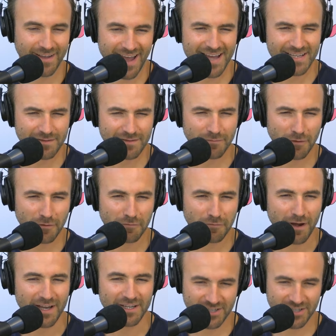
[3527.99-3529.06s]
ask him for
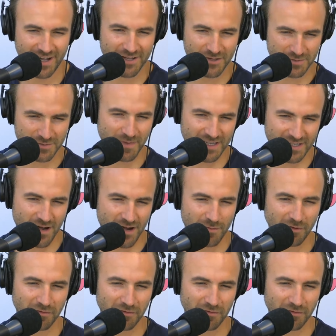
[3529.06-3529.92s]
a Should I use my terrible